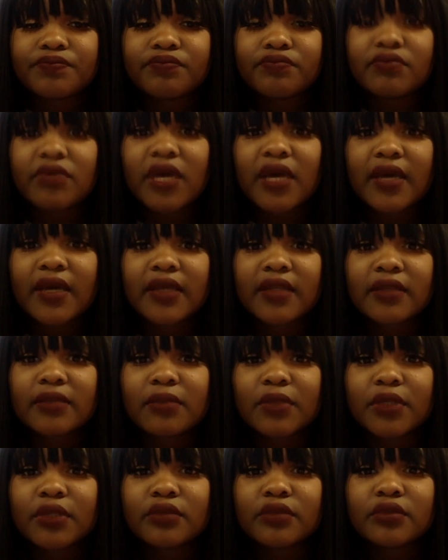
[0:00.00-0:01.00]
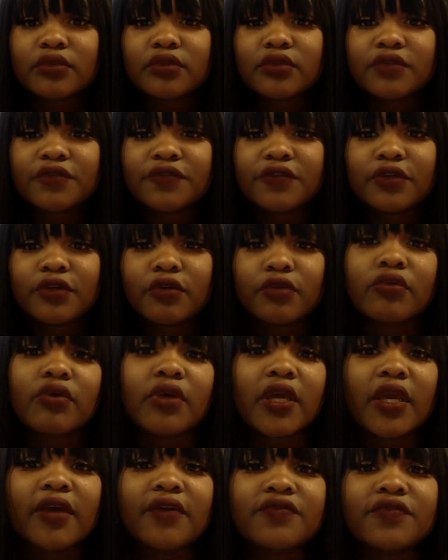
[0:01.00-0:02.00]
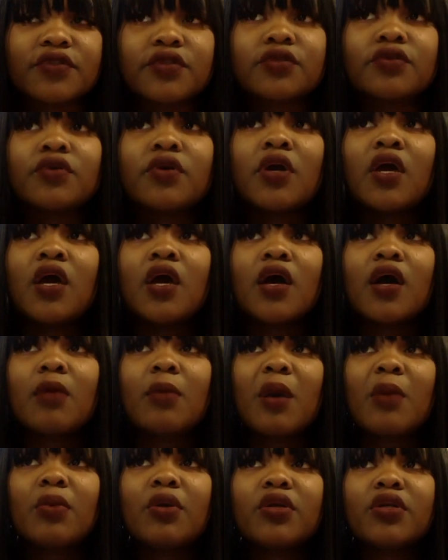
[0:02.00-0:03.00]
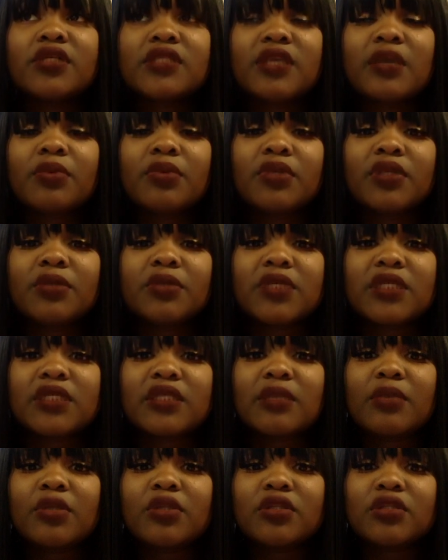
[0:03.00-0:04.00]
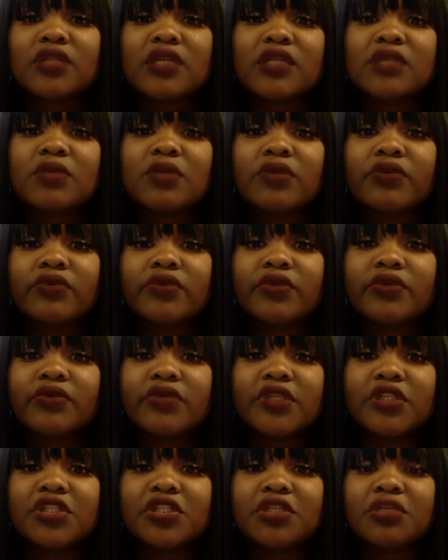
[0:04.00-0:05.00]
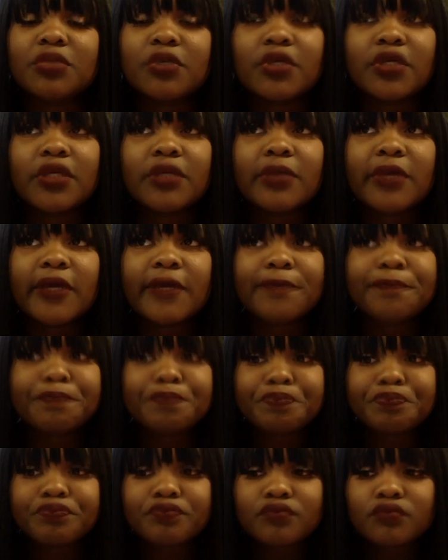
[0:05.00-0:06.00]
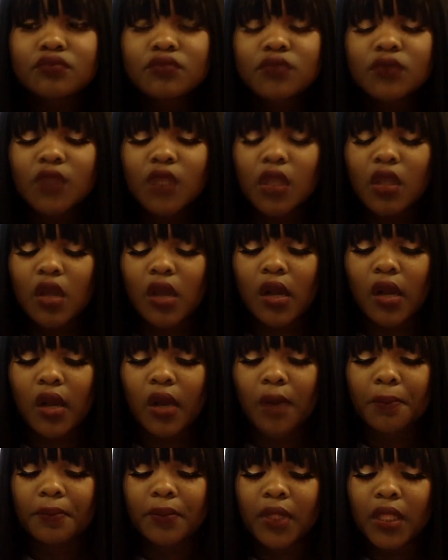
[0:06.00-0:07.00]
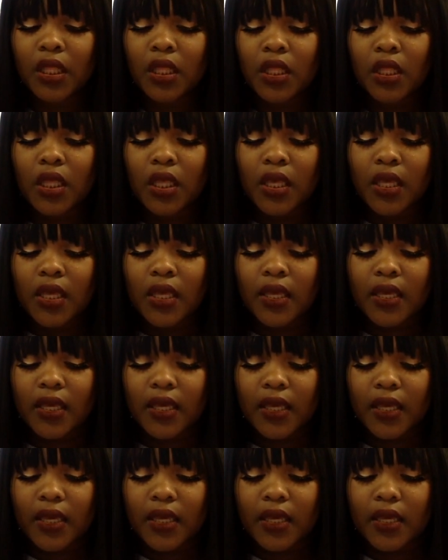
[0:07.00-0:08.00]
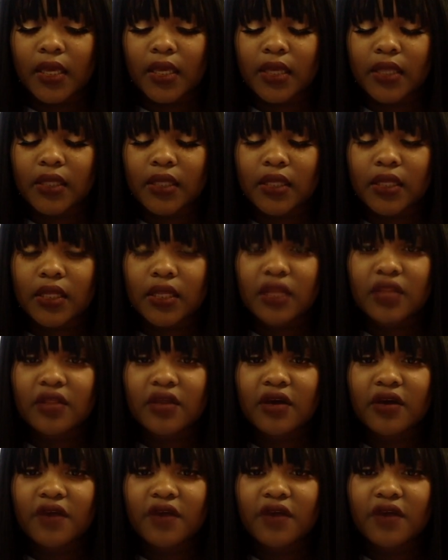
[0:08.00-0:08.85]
buying the bundle if you don't have to. I bought it separately because I bought the textbook really, really cheap on eBay. Um, And the